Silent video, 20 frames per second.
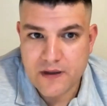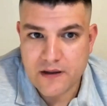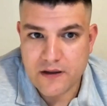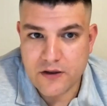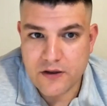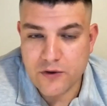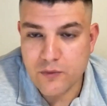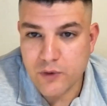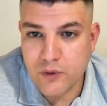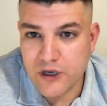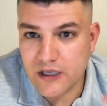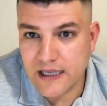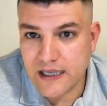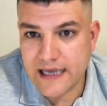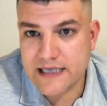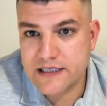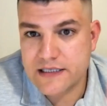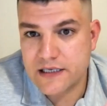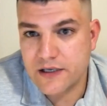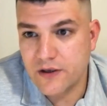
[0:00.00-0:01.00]
you will
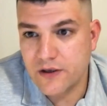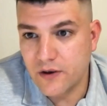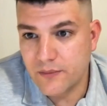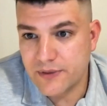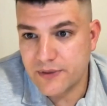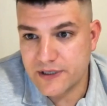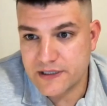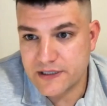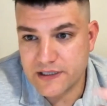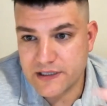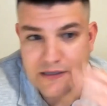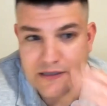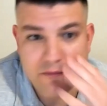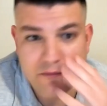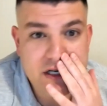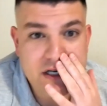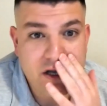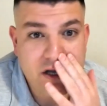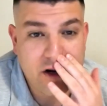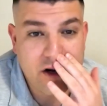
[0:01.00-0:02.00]
exit your business, and we
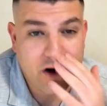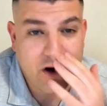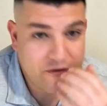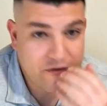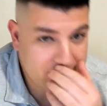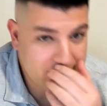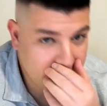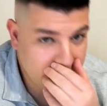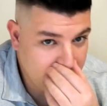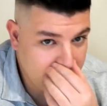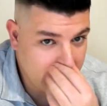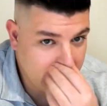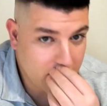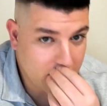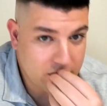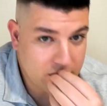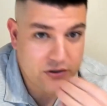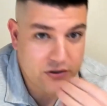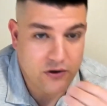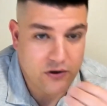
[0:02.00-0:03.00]
don't often think
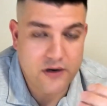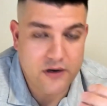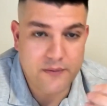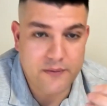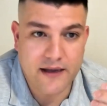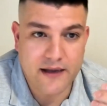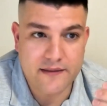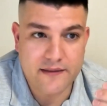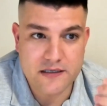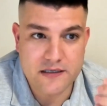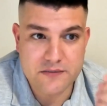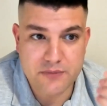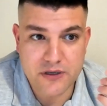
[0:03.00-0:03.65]
or talk about this,